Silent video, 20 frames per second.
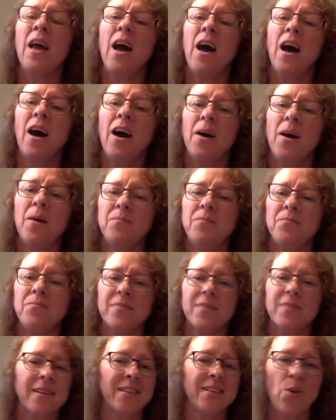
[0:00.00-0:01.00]

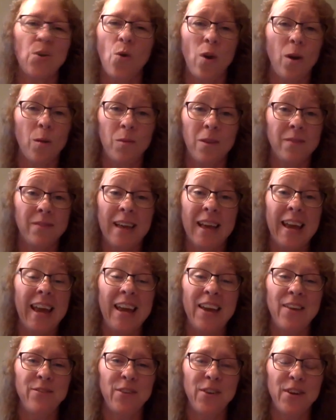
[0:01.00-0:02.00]
It's horrible. I
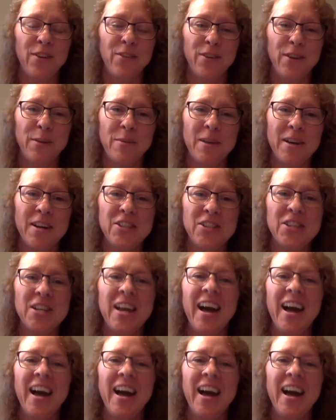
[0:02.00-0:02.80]
hate it very, very much.